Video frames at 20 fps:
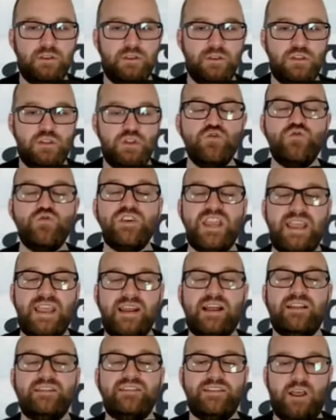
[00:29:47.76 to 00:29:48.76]
you
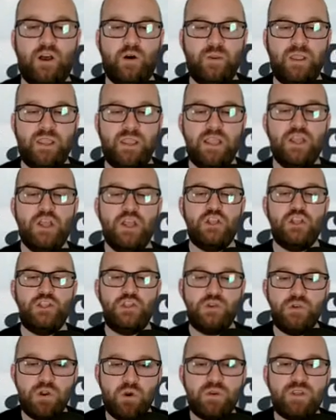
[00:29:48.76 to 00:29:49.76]
cannot tell me
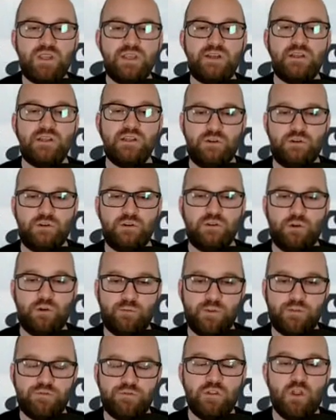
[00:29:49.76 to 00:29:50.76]
you don't get a little
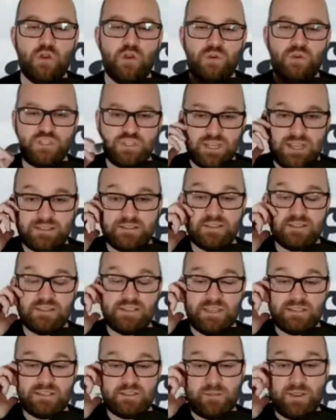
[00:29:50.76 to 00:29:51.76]
nervous when Jansen
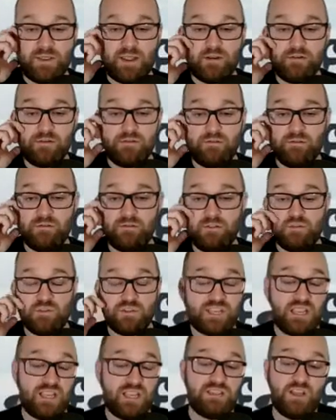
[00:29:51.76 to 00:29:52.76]
takes him out. You
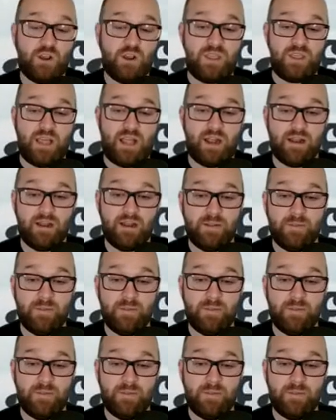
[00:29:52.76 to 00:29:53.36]
just can't tell me that.